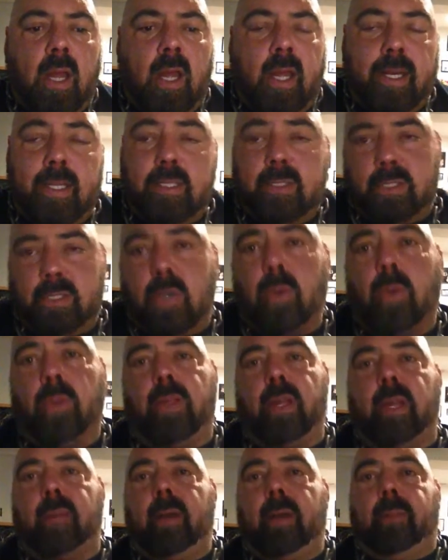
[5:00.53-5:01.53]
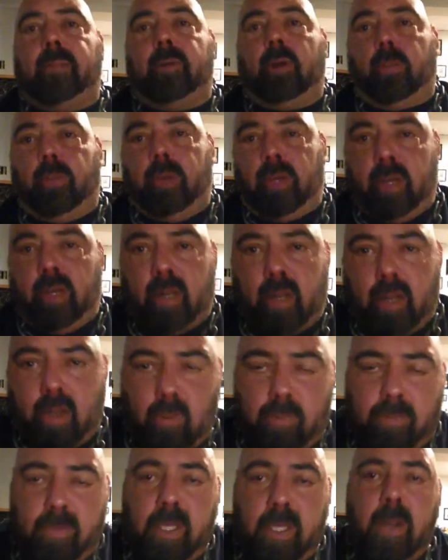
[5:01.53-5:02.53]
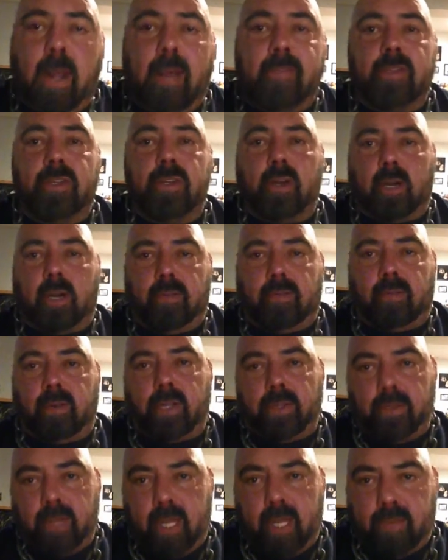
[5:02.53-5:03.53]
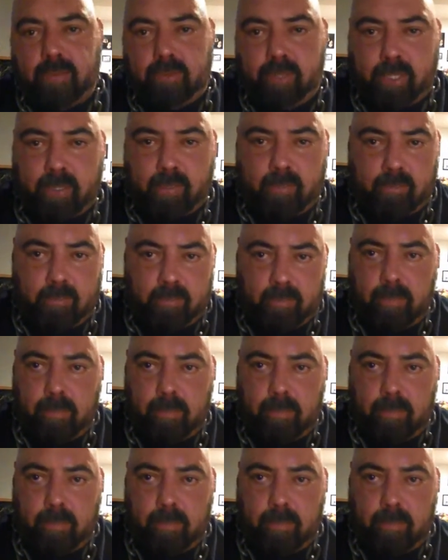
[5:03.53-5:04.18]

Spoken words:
Here's the cool thing about Prilepin, and hopefully you have the chart in front of you now so you can